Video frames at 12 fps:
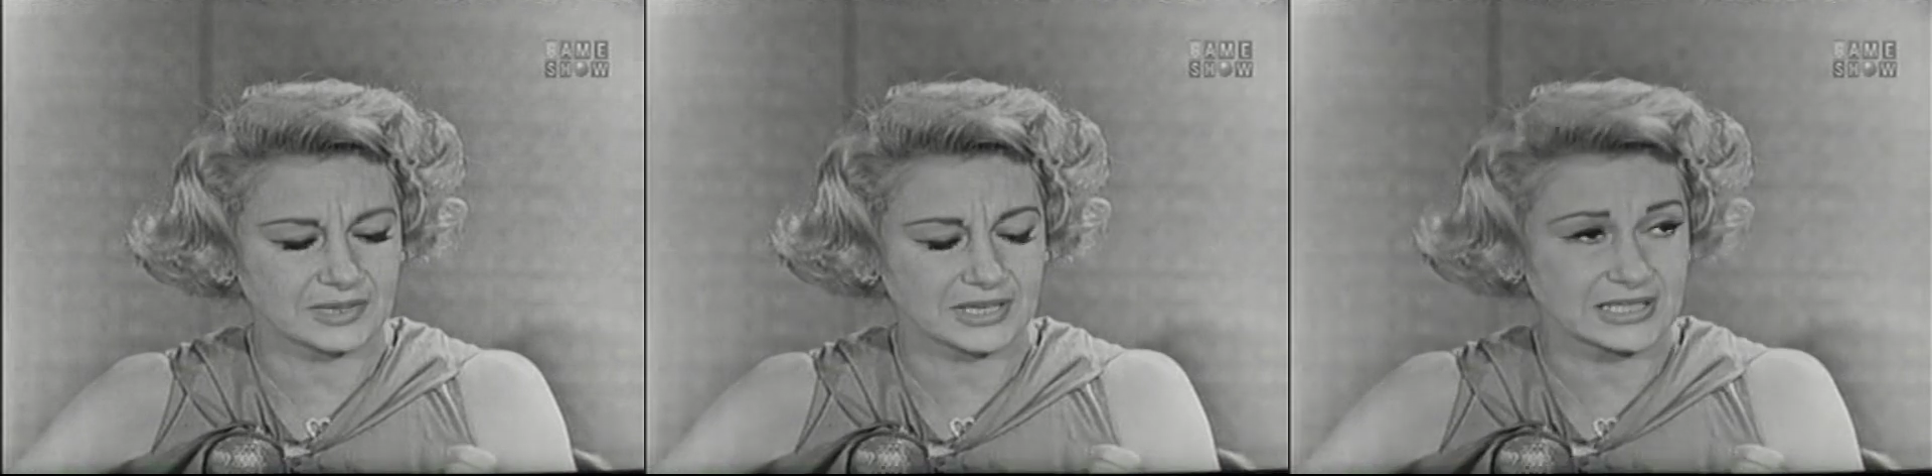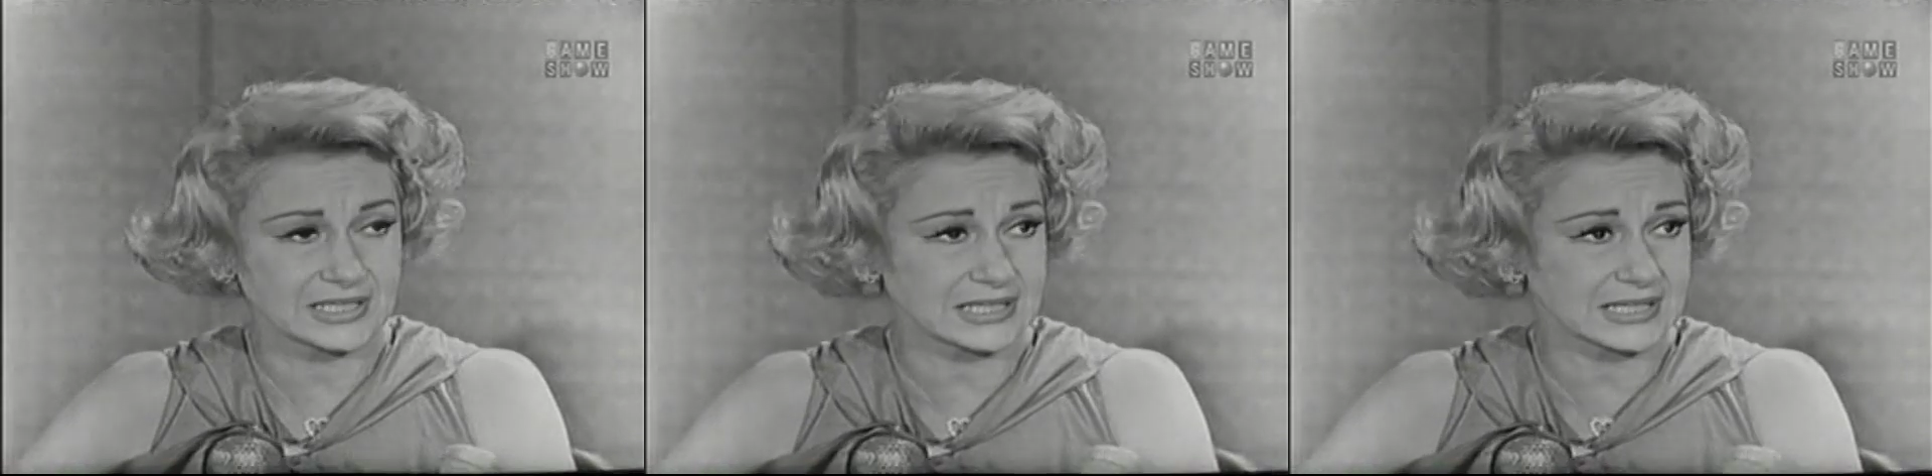but he
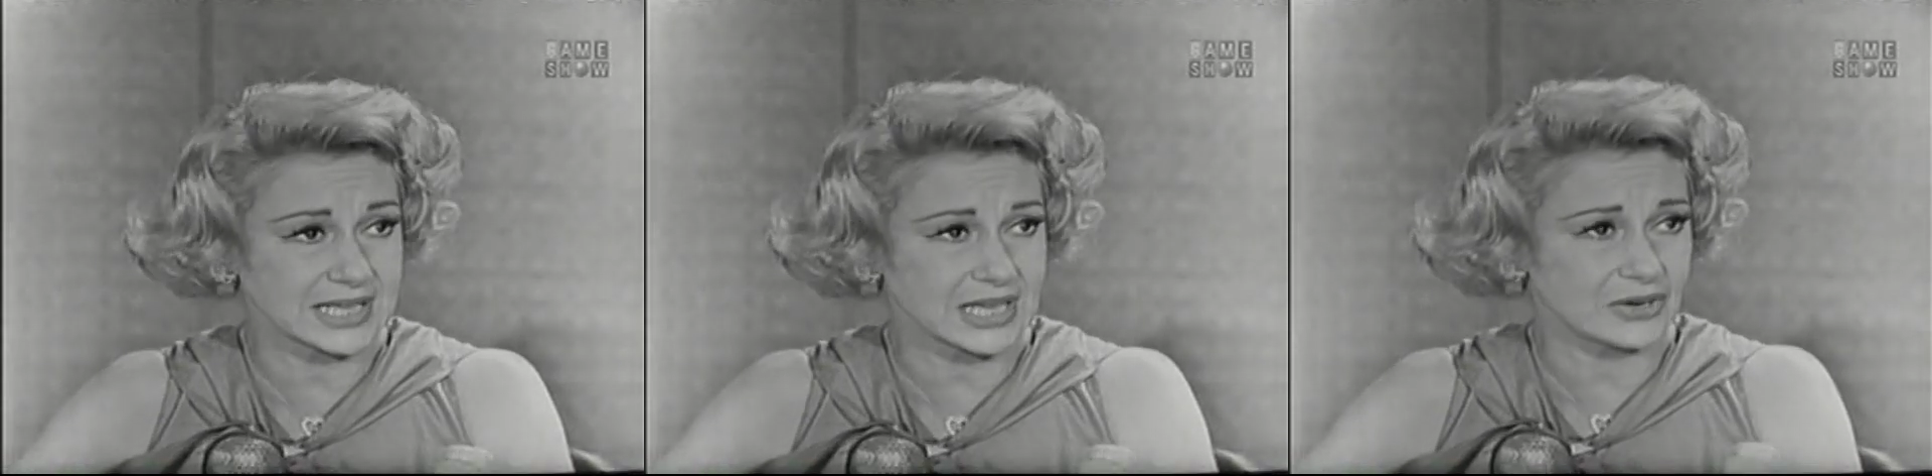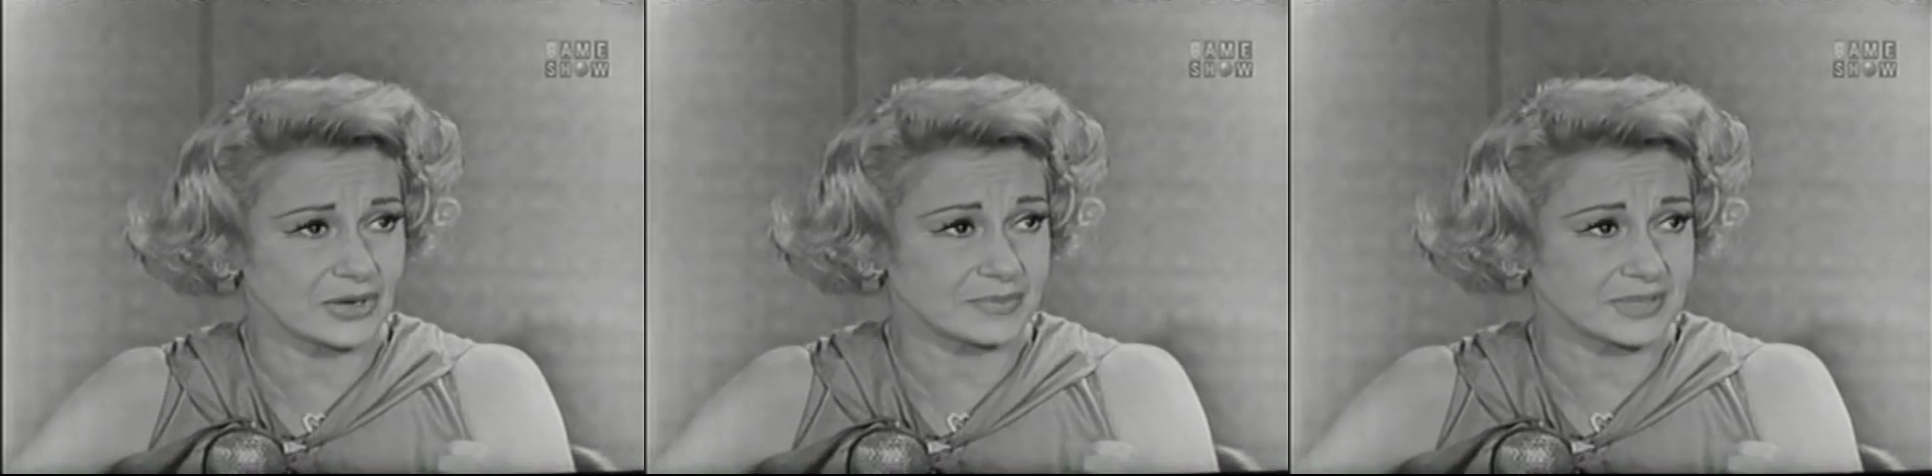is a
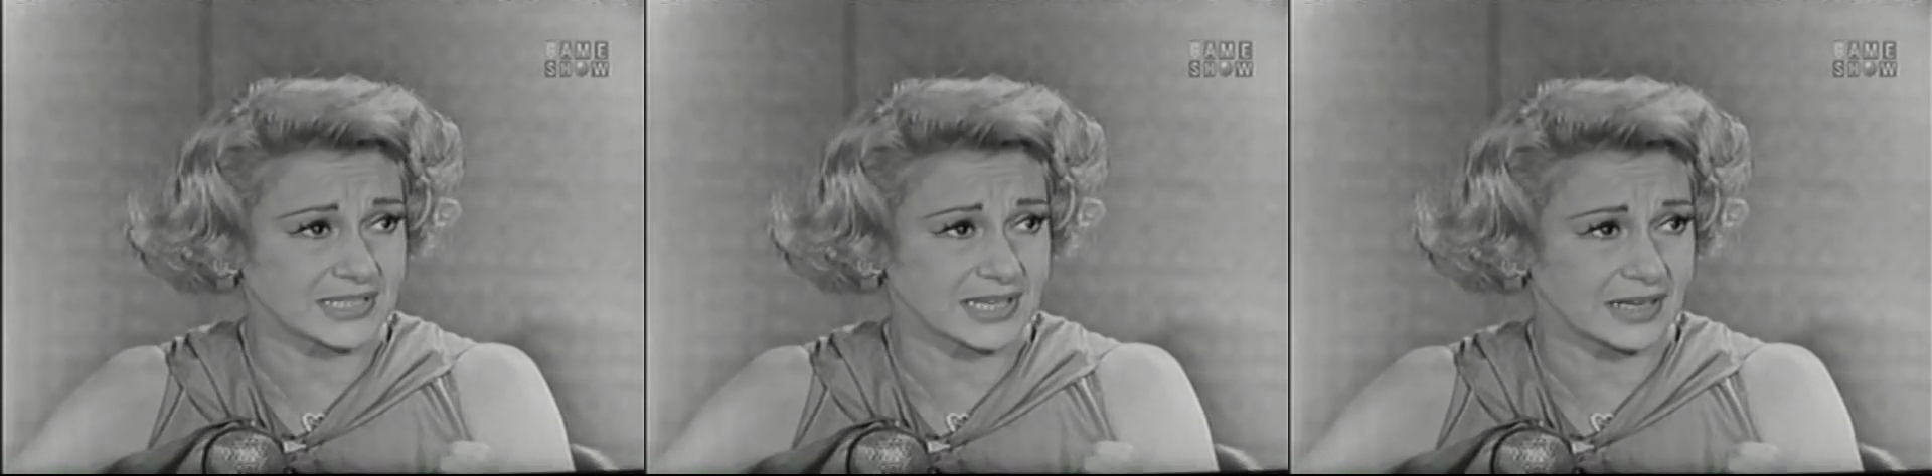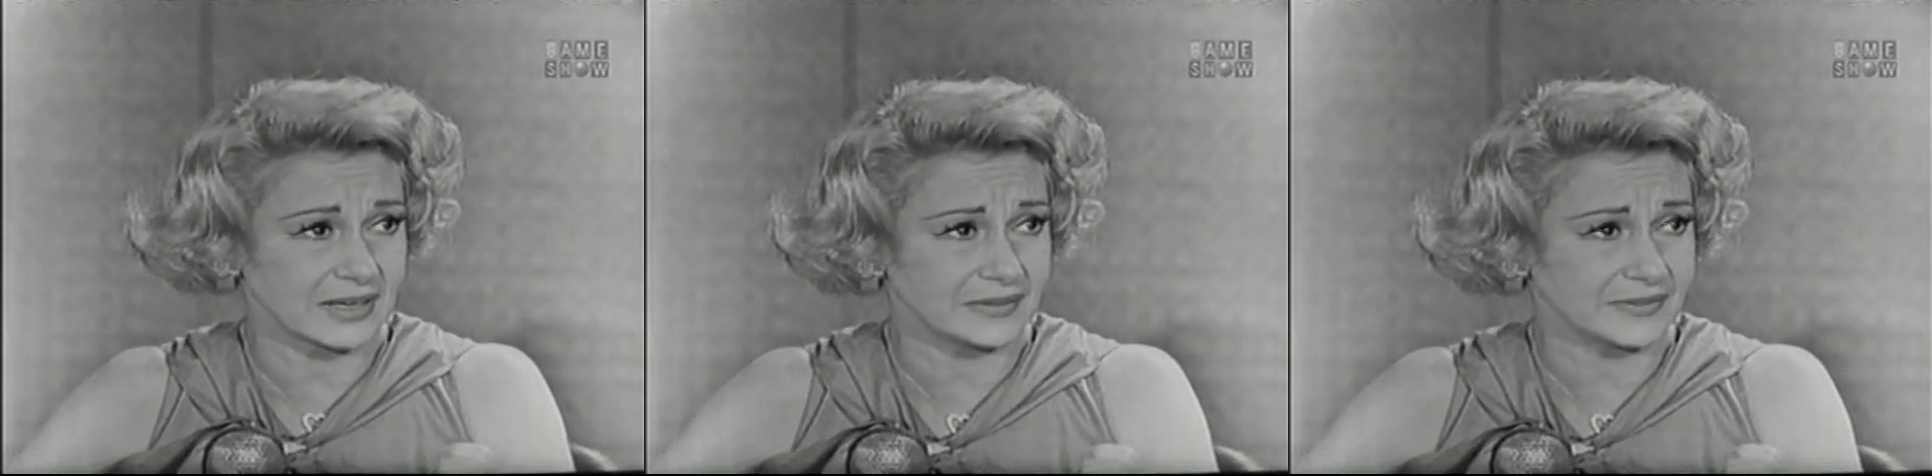skier
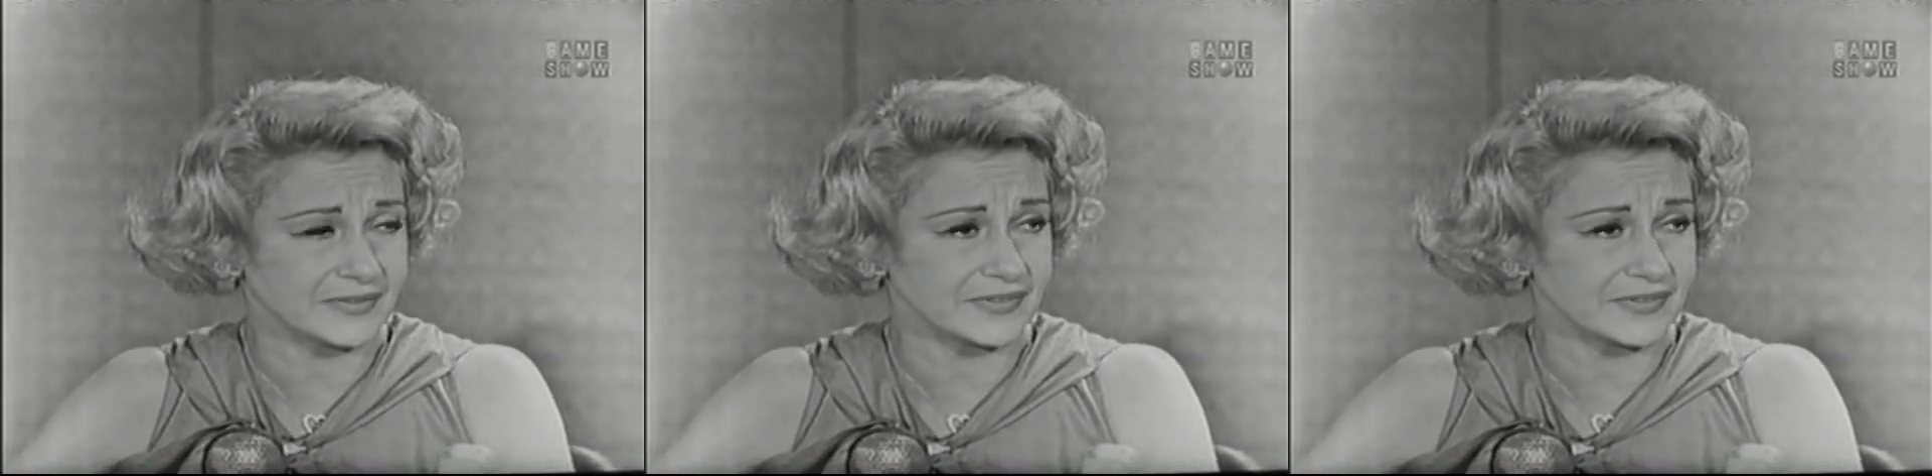himself.